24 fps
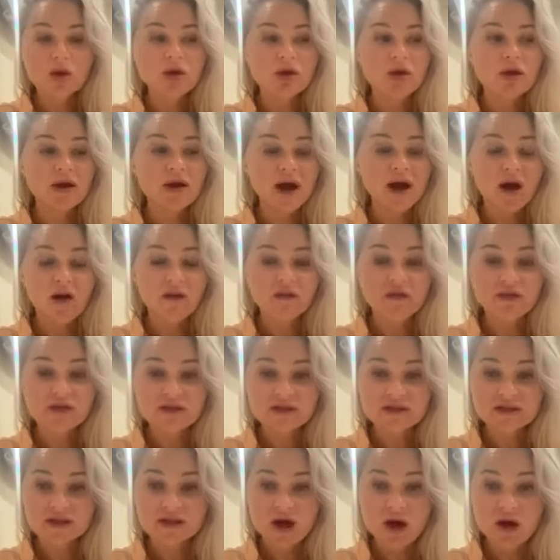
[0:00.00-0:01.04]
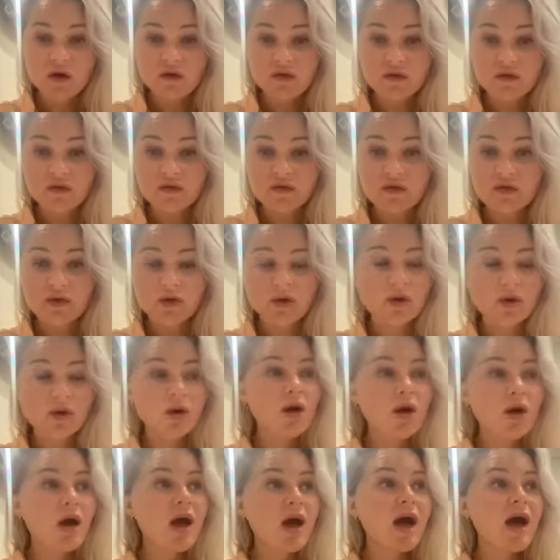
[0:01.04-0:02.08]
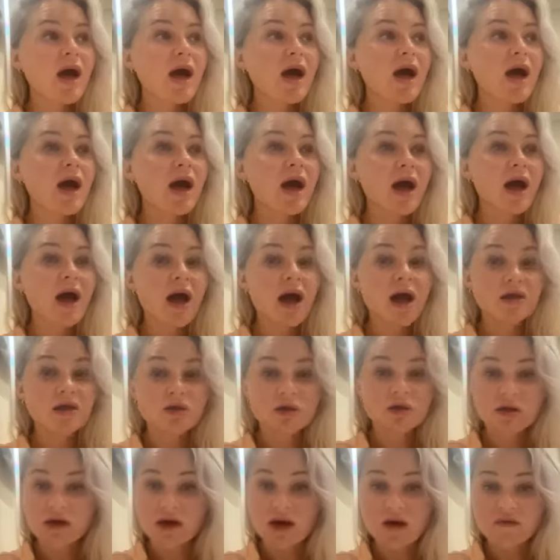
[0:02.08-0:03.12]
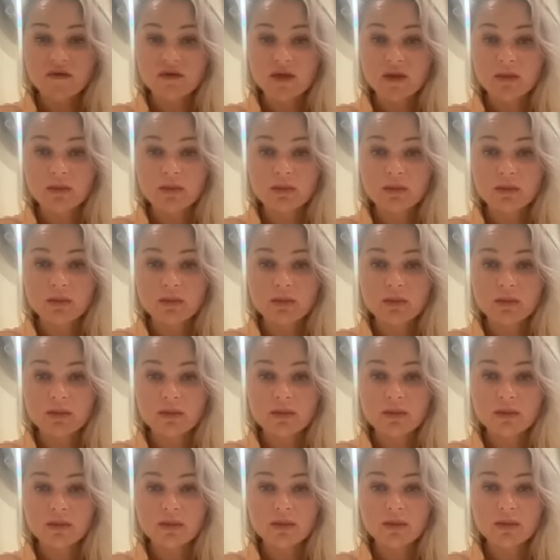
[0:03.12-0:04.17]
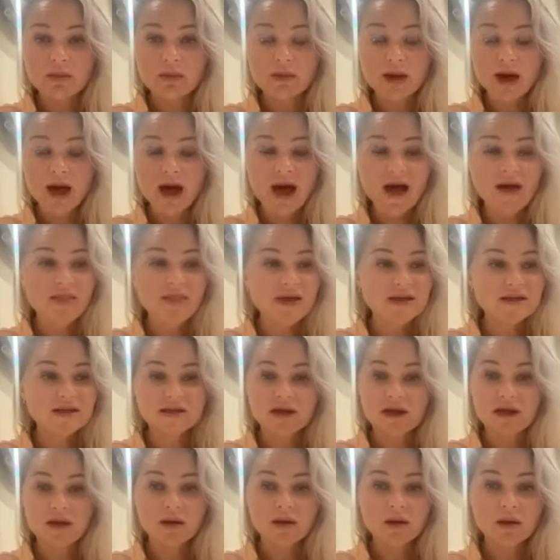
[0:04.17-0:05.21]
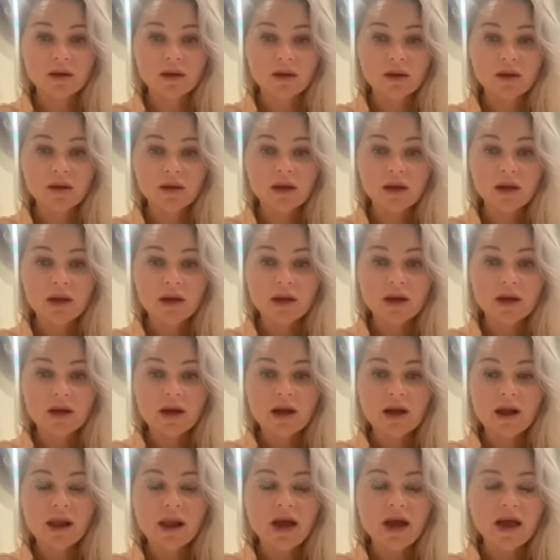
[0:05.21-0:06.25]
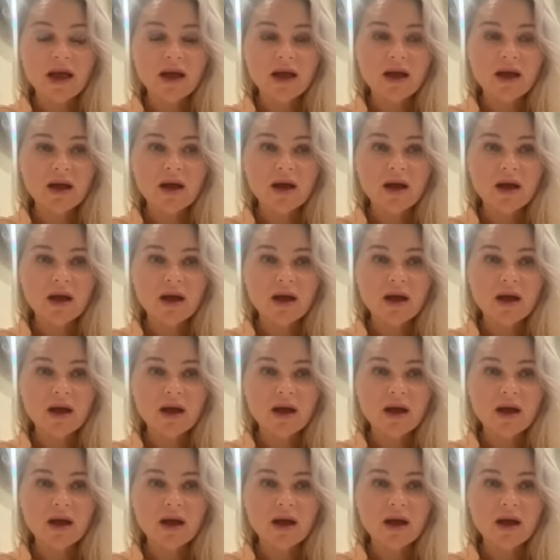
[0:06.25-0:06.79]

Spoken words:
You look out for yourself, and you look out for them. And that's it. like,